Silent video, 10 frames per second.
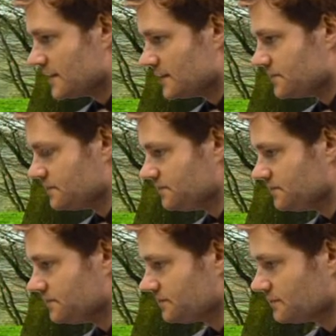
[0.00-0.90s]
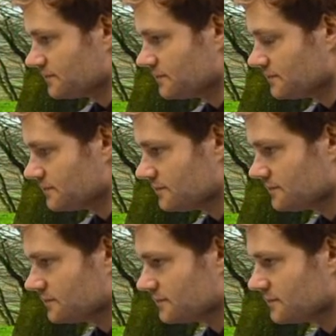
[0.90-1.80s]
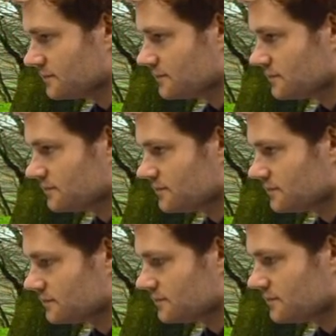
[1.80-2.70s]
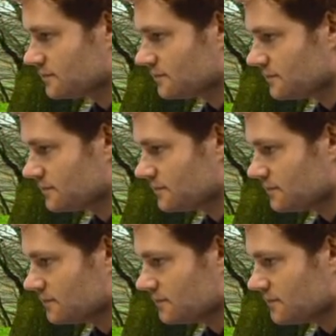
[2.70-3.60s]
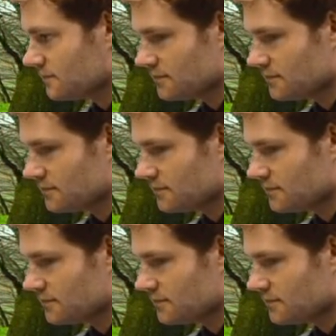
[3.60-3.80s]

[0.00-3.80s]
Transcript: [no speech]